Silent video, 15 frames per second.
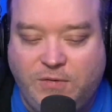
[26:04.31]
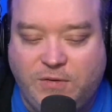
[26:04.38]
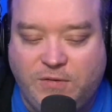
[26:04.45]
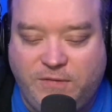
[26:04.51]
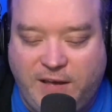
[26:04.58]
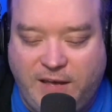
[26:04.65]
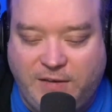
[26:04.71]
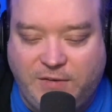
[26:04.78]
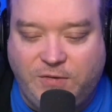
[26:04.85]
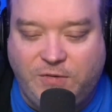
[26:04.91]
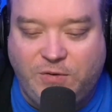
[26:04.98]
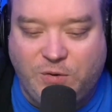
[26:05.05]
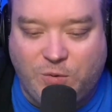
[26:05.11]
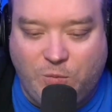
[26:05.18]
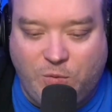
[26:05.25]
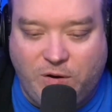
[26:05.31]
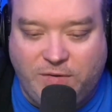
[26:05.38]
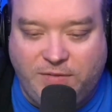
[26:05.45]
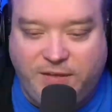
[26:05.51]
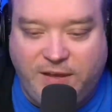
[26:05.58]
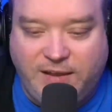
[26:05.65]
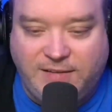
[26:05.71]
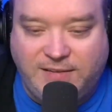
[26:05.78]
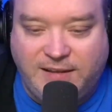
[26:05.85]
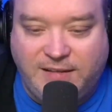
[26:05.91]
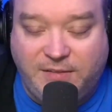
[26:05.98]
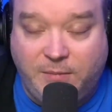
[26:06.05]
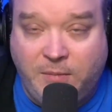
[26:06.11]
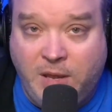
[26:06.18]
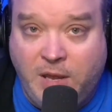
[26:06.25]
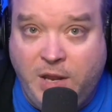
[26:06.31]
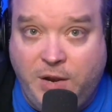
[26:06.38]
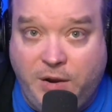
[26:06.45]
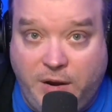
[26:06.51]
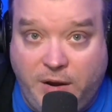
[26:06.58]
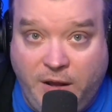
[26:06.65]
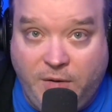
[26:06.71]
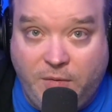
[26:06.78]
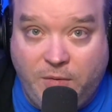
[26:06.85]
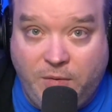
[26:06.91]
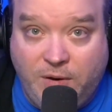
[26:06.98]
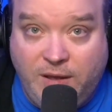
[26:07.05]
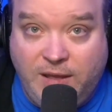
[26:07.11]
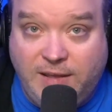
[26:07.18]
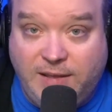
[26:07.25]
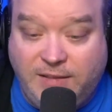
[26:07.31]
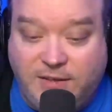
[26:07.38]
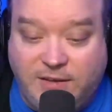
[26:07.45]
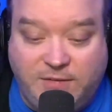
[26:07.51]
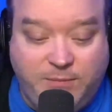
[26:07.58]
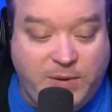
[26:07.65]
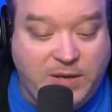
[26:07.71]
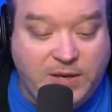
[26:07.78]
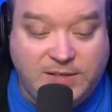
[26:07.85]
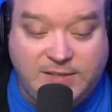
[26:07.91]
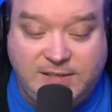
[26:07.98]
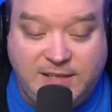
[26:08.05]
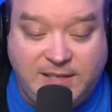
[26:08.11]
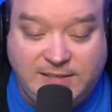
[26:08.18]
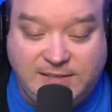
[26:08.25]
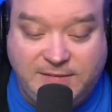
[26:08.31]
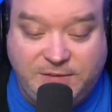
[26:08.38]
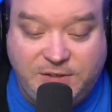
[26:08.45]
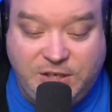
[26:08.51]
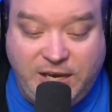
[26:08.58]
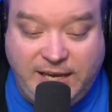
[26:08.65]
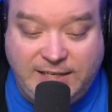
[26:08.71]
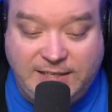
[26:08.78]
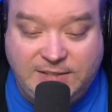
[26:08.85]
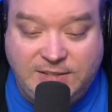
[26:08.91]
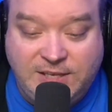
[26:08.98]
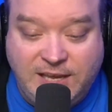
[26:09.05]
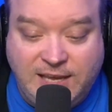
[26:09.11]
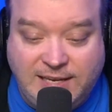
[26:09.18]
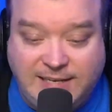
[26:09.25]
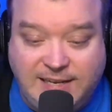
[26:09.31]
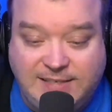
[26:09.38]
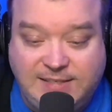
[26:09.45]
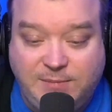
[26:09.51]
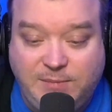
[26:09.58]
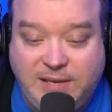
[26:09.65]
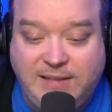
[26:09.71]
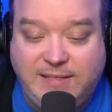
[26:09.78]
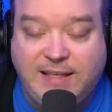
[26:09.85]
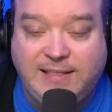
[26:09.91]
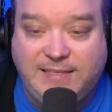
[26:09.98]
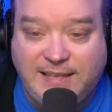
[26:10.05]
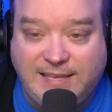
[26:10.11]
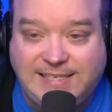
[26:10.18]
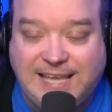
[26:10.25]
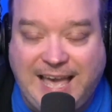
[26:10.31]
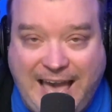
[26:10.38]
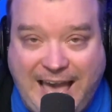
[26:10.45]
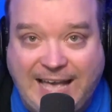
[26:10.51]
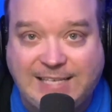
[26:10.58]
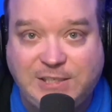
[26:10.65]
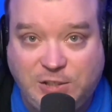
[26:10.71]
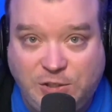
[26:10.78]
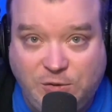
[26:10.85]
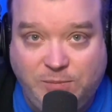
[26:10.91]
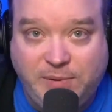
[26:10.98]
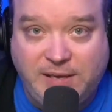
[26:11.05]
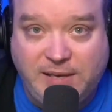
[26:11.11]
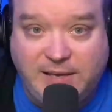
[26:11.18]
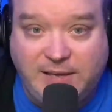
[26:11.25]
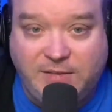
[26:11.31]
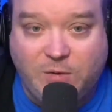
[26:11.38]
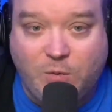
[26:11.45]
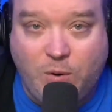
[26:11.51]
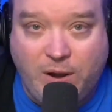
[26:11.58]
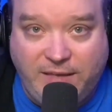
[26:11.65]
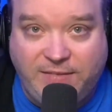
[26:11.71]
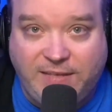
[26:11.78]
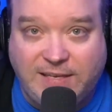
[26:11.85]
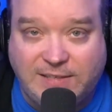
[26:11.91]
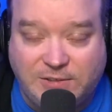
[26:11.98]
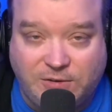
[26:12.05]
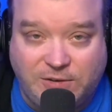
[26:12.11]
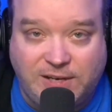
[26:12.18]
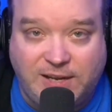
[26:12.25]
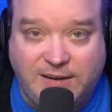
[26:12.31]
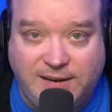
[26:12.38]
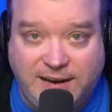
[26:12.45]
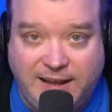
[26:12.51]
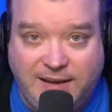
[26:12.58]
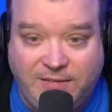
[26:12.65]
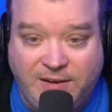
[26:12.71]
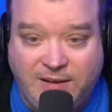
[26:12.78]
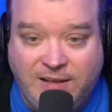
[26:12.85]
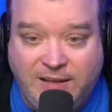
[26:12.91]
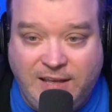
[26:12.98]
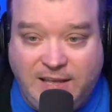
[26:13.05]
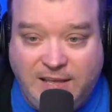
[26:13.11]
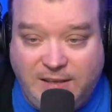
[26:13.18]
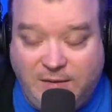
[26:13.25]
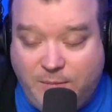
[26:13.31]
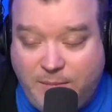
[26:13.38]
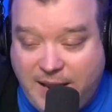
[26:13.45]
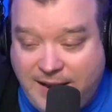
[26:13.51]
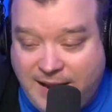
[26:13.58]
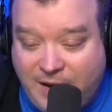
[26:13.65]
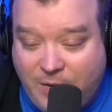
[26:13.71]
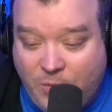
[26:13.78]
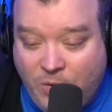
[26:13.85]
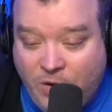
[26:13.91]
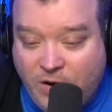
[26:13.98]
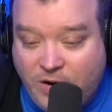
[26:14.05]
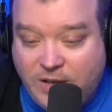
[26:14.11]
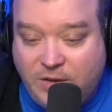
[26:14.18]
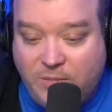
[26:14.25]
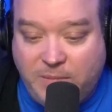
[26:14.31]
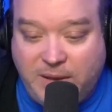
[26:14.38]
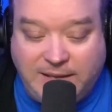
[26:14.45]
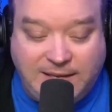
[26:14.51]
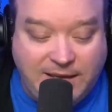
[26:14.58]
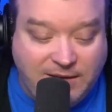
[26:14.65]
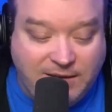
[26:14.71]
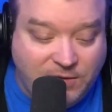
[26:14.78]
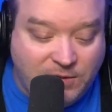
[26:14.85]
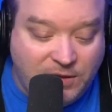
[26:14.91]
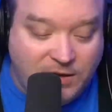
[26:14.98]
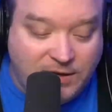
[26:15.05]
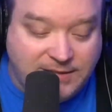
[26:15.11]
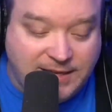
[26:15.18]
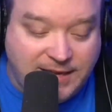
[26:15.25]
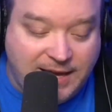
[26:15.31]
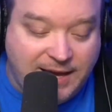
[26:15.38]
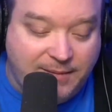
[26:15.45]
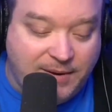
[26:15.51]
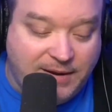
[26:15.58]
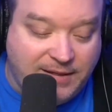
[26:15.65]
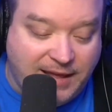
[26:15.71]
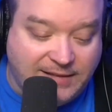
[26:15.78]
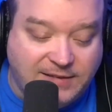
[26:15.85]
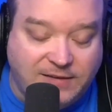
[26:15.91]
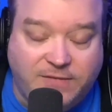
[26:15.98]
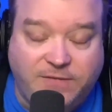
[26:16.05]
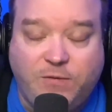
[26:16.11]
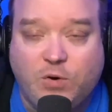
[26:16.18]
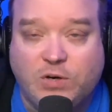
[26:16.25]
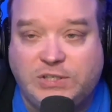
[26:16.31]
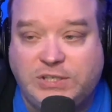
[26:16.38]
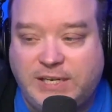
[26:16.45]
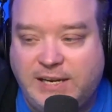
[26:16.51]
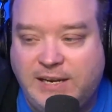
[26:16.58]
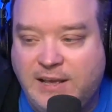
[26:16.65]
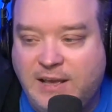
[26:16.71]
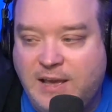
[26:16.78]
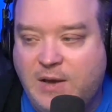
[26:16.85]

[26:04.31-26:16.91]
your value, your worth, and tell them no. Just because things have changed doesn't mean that this has to be the way things are done now. You may not work, it may take you a long time, and that's unfortunate,